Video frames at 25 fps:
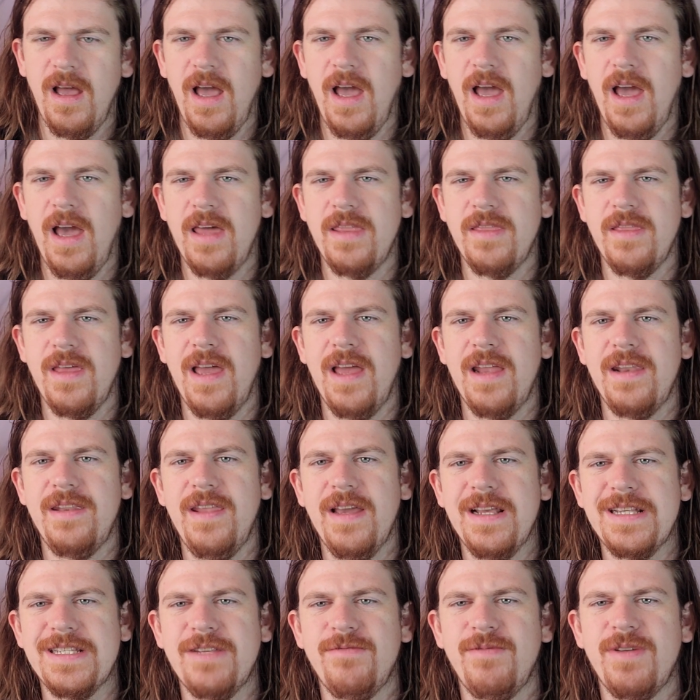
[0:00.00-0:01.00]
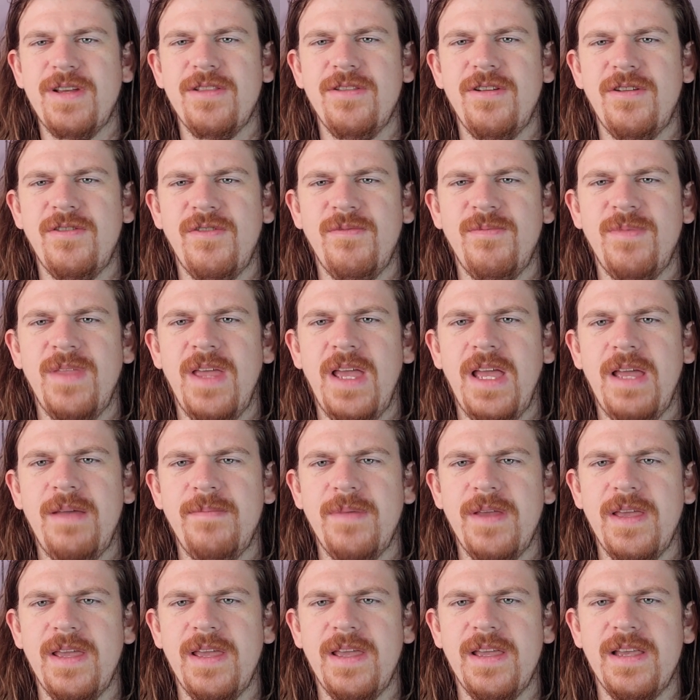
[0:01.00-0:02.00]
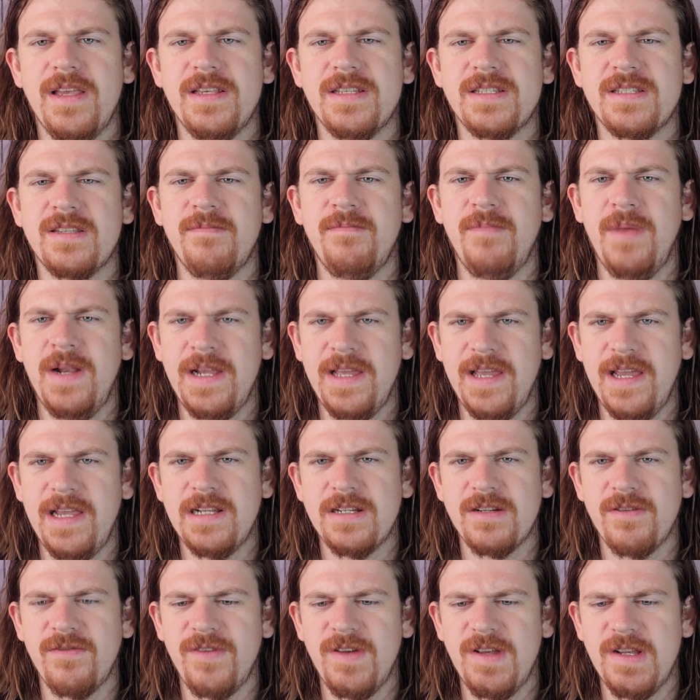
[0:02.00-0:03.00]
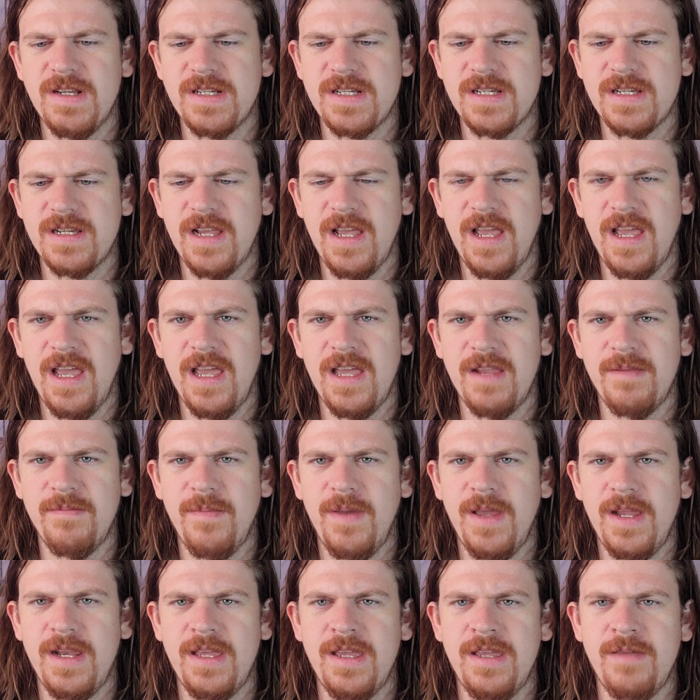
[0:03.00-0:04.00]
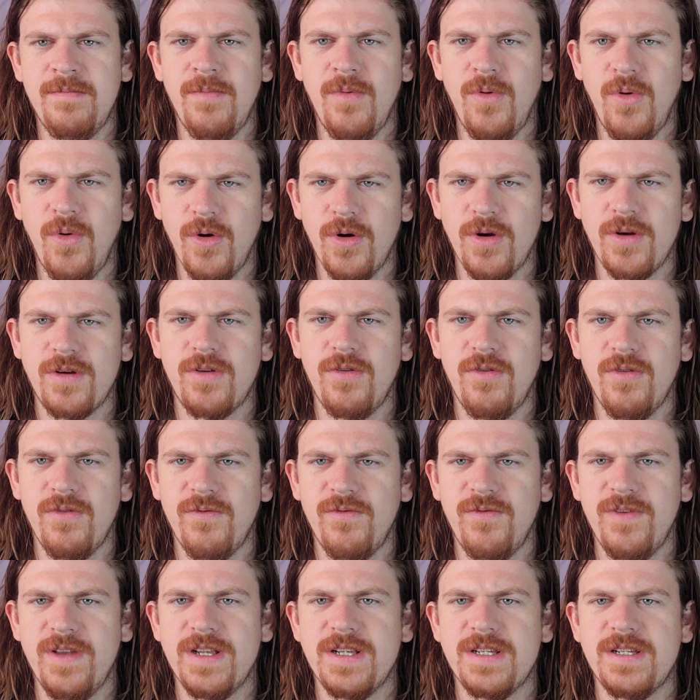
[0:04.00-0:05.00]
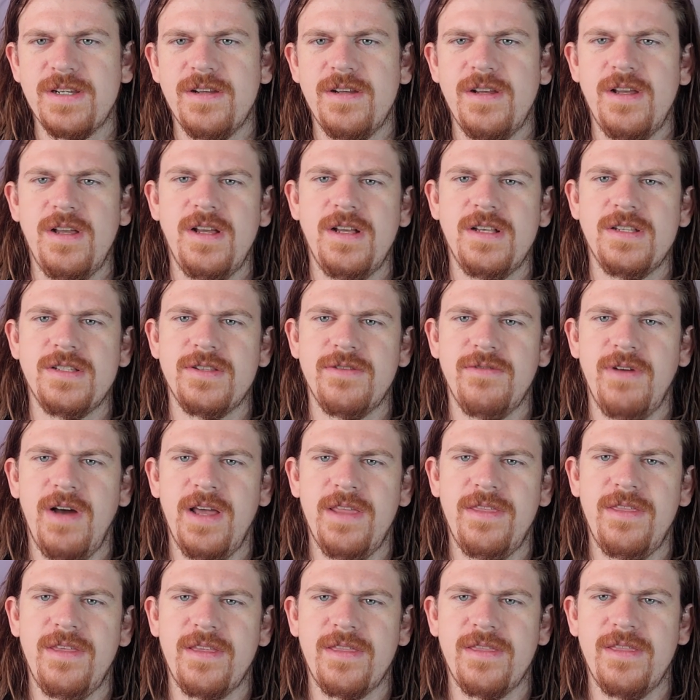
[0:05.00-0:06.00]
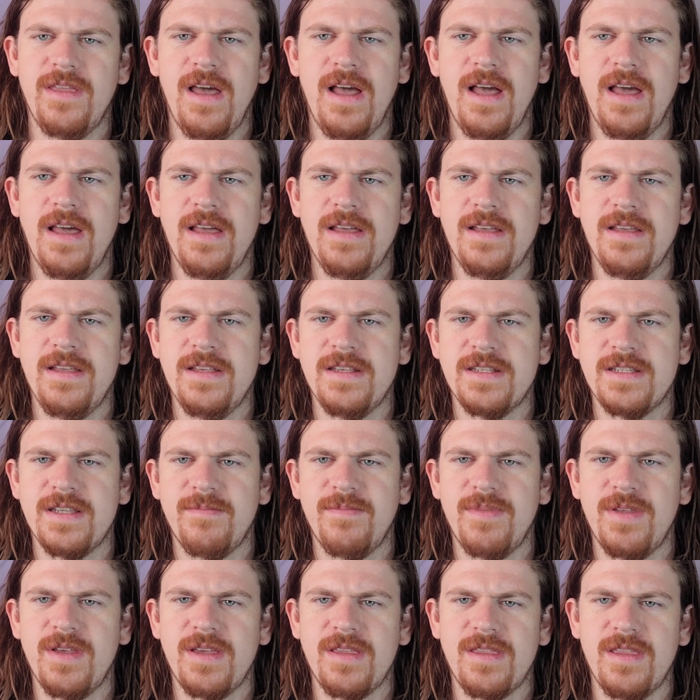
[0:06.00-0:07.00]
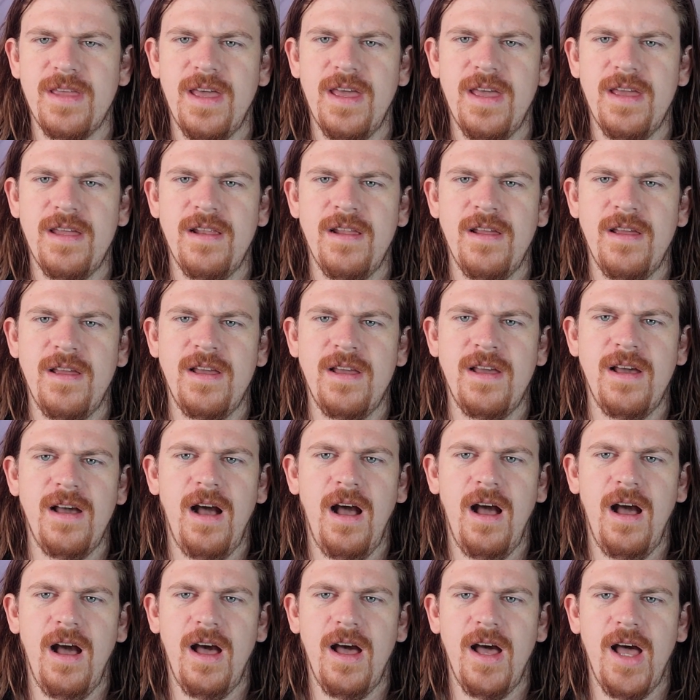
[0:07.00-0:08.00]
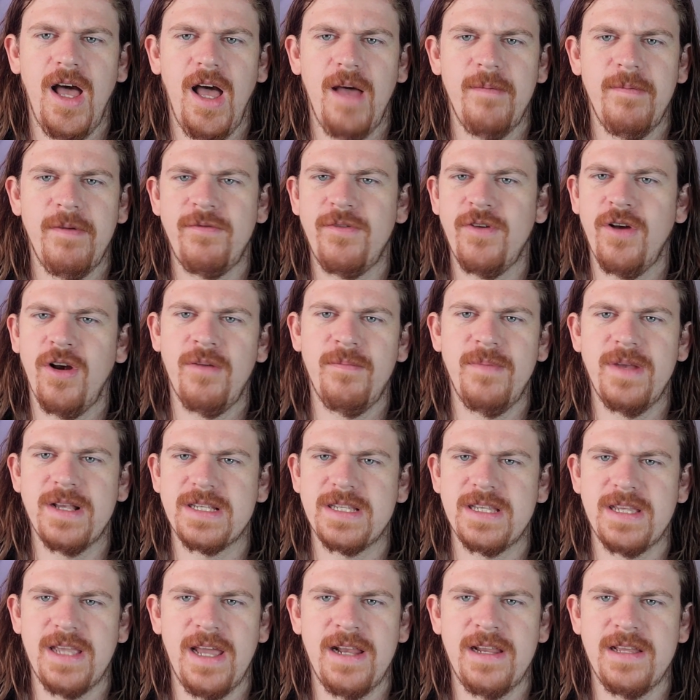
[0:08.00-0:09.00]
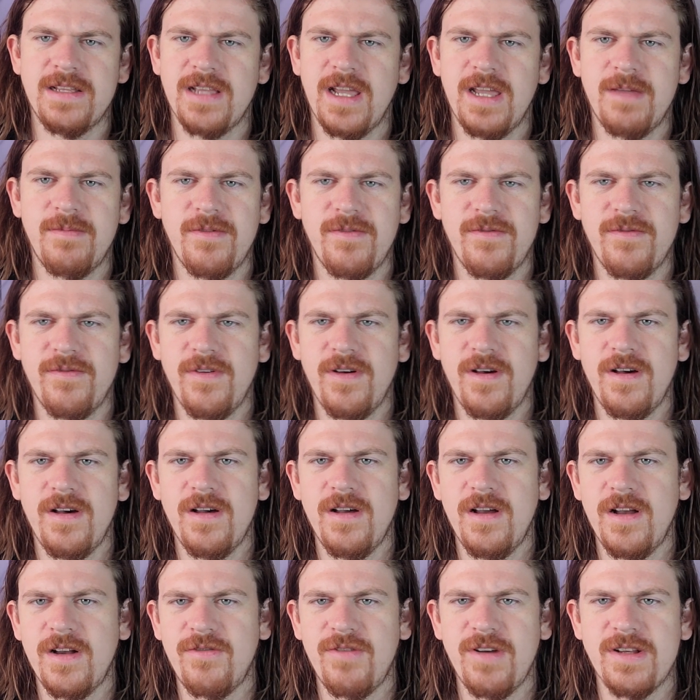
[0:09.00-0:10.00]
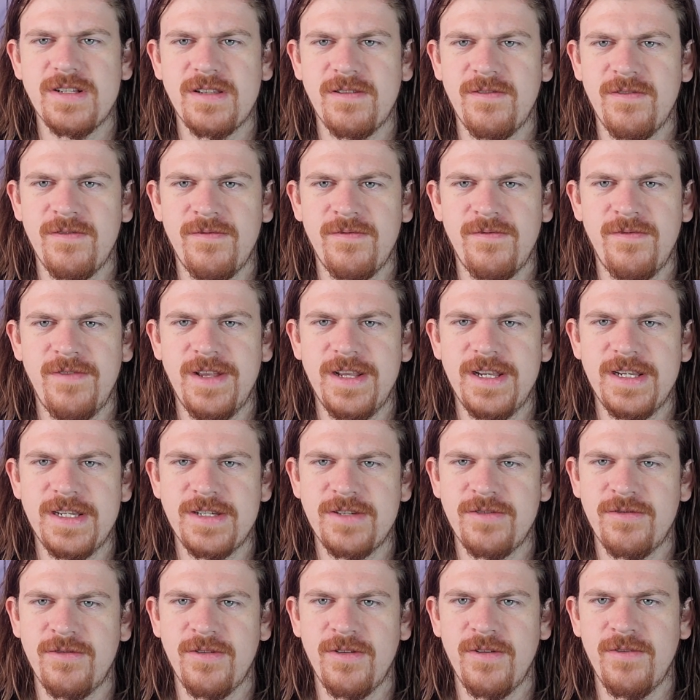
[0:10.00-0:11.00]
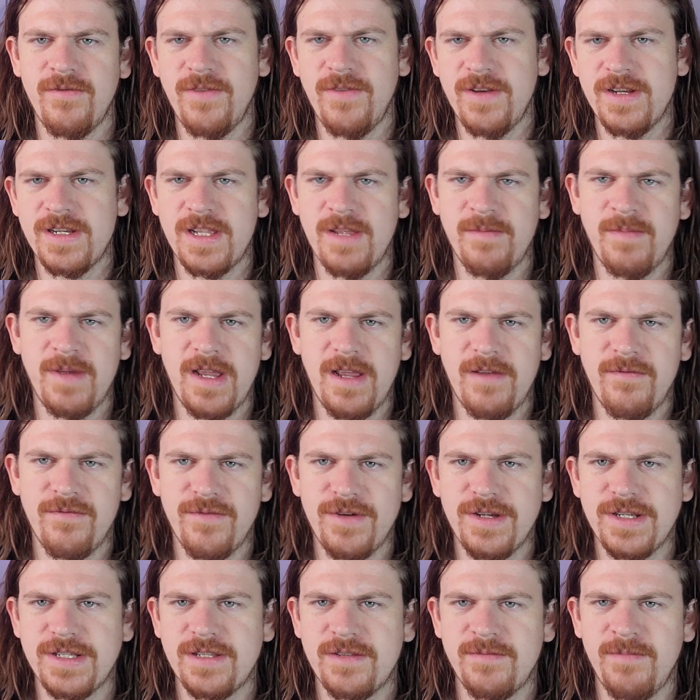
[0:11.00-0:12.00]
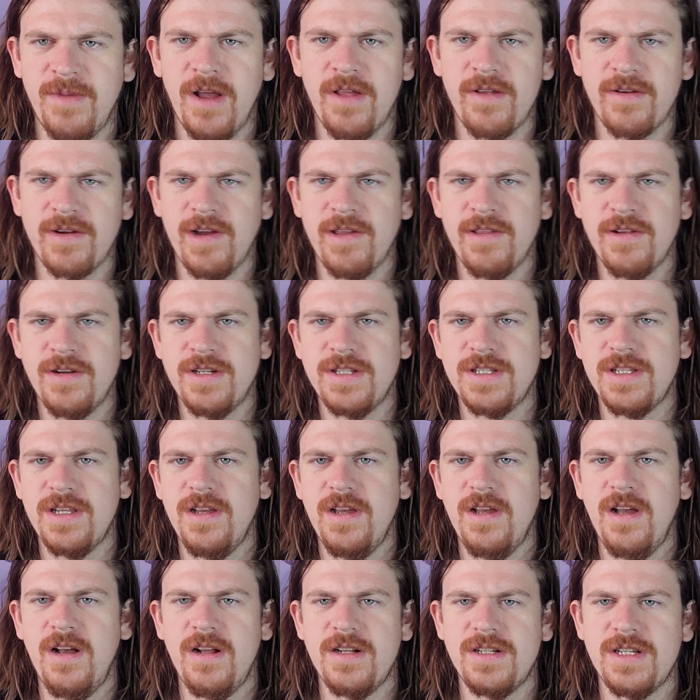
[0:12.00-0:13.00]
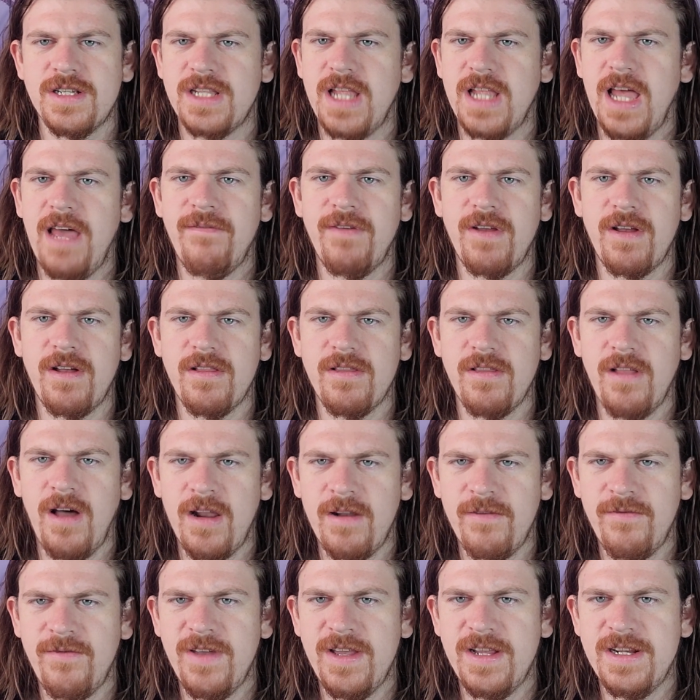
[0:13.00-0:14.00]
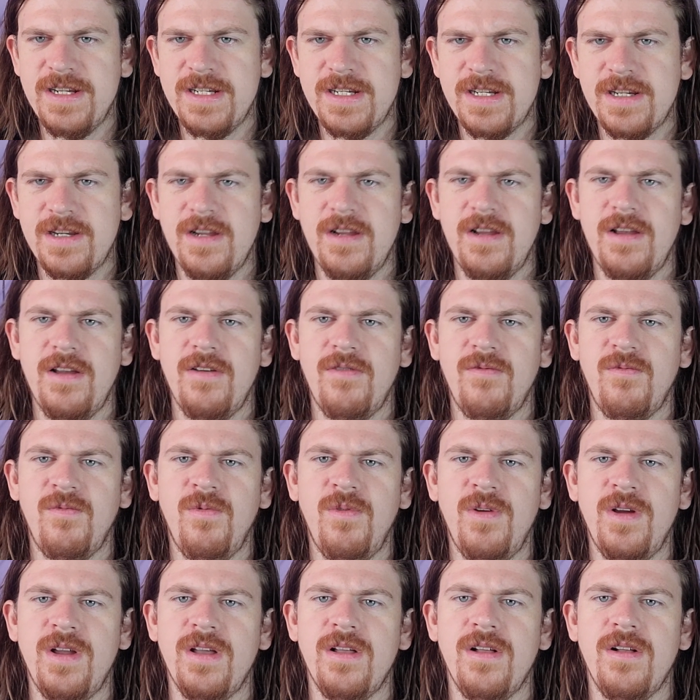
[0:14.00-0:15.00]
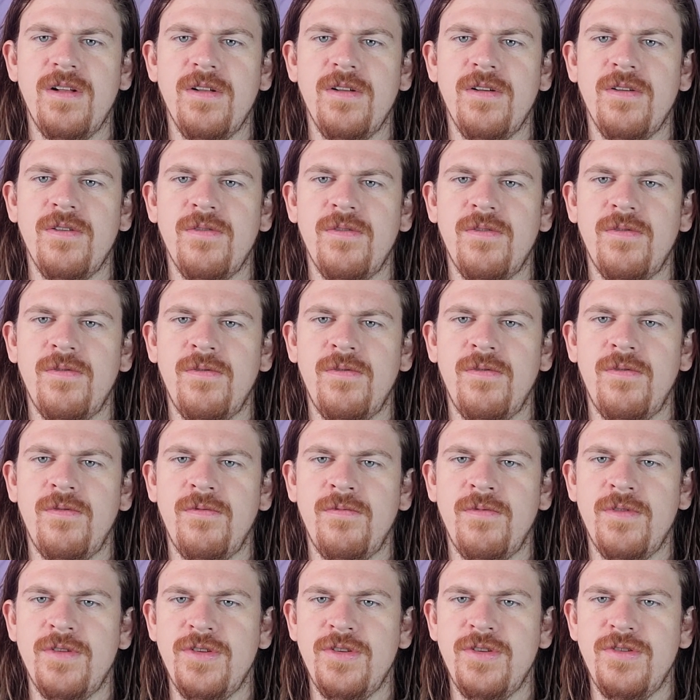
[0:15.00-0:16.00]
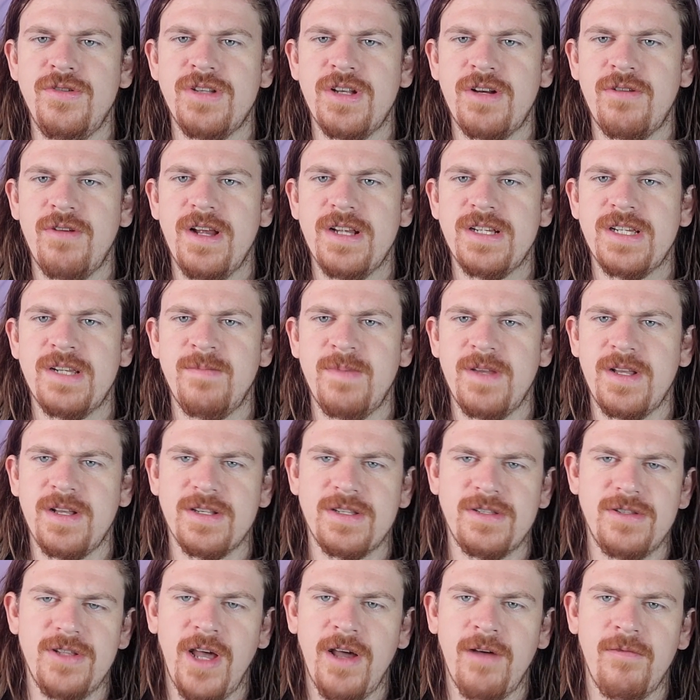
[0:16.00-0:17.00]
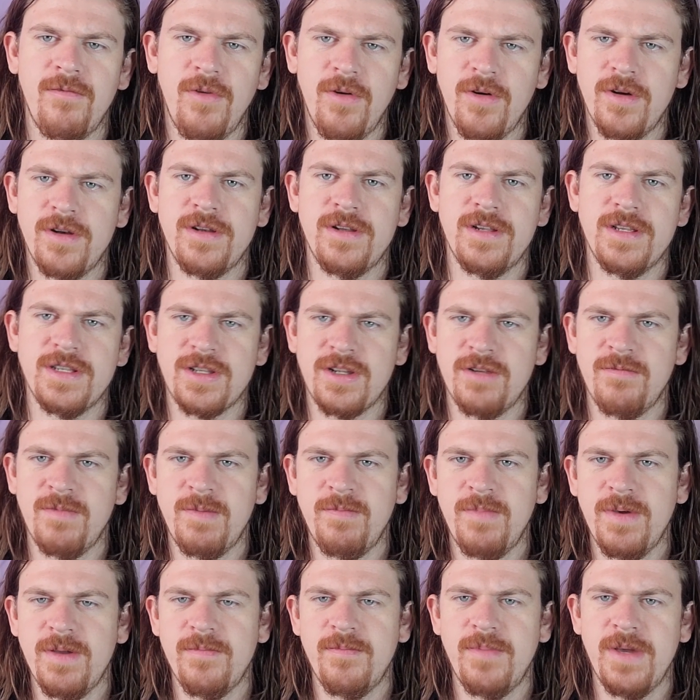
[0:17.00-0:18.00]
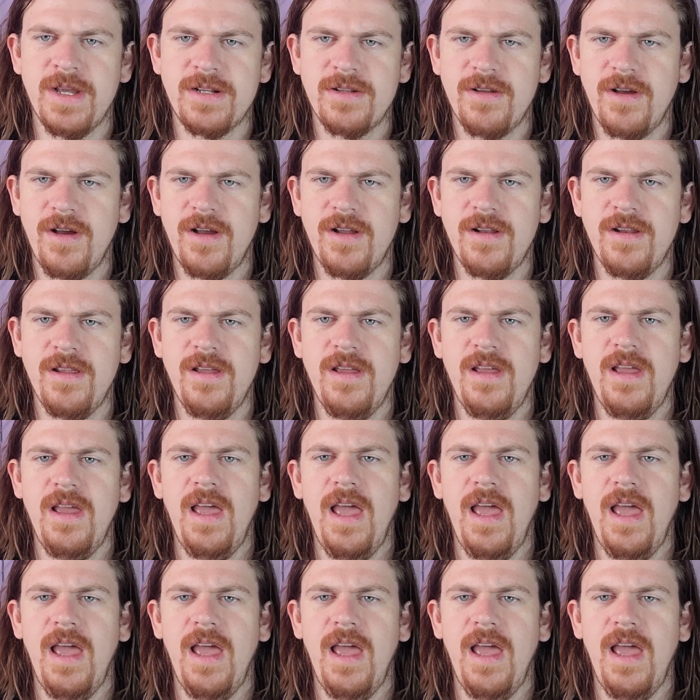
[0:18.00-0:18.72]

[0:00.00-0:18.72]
And then next that we can learn from them is many angelfish and many more goldfish. So I think that is something that if you are mixing any type of aggressive fish or fish that may have risks of bothering others, just having a lot of fish will reduce aggression, because not one is going to be picked on.